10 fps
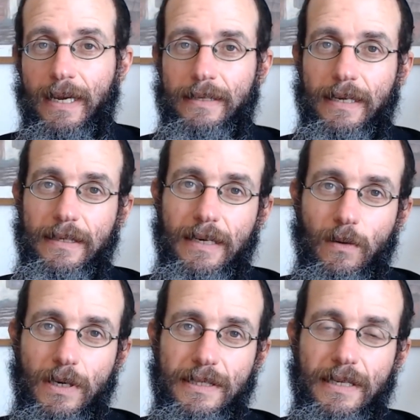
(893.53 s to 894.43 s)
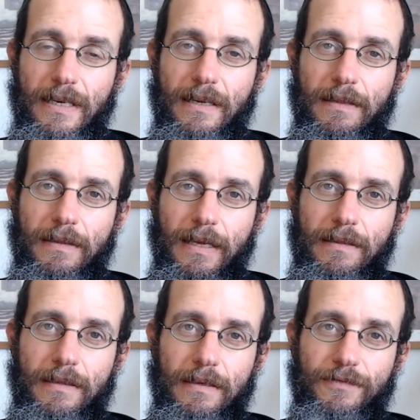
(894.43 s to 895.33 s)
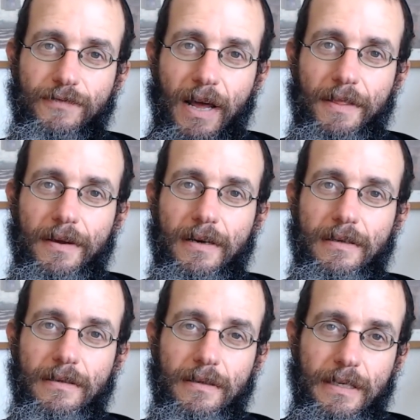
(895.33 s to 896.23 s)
And the idea was that the father